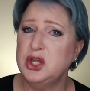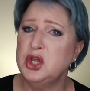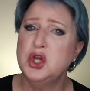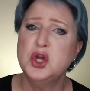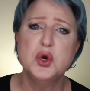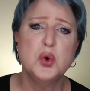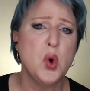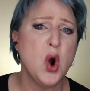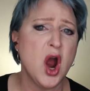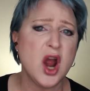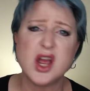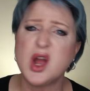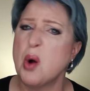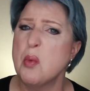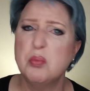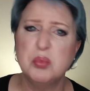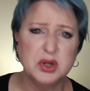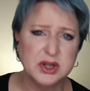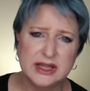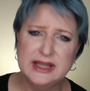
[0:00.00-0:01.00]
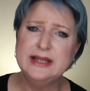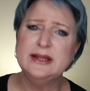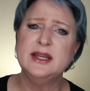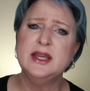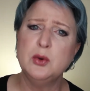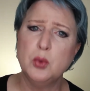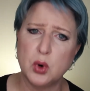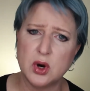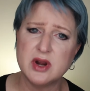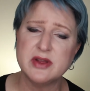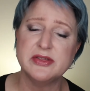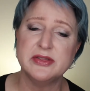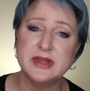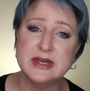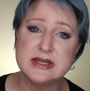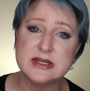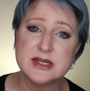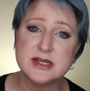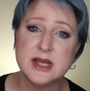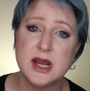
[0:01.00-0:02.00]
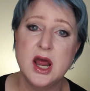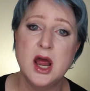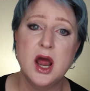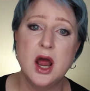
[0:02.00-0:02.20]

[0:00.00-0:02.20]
"You are completely worthless,"